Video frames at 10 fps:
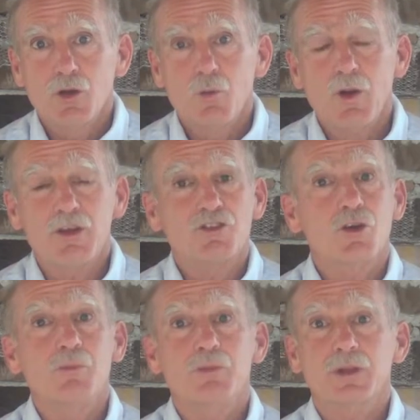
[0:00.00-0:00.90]
where it's
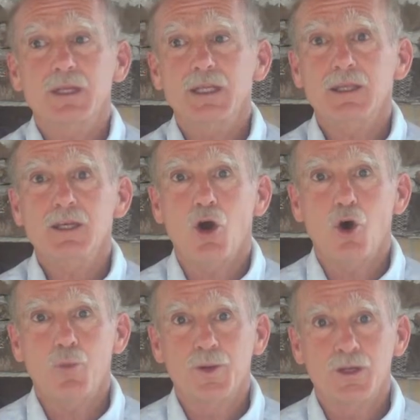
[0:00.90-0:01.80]
completely
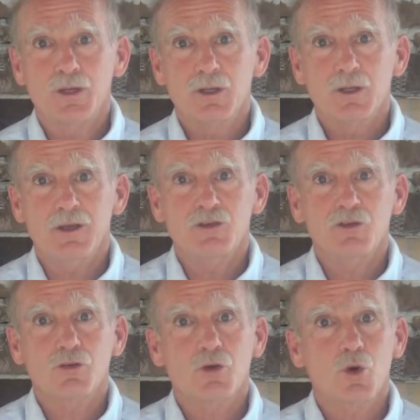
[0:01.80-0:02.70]
open
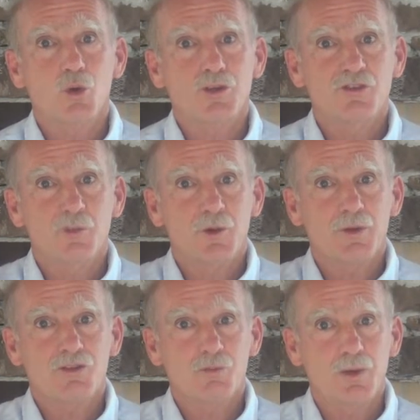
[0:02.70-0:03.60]
until the Holy
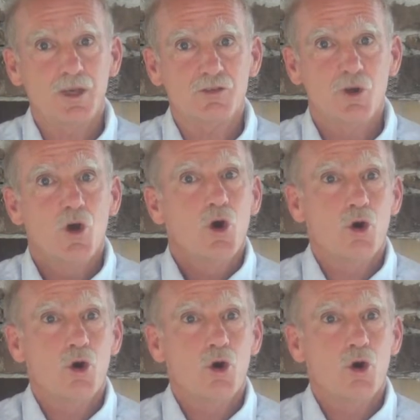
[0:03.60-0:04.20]
Spirit speaks.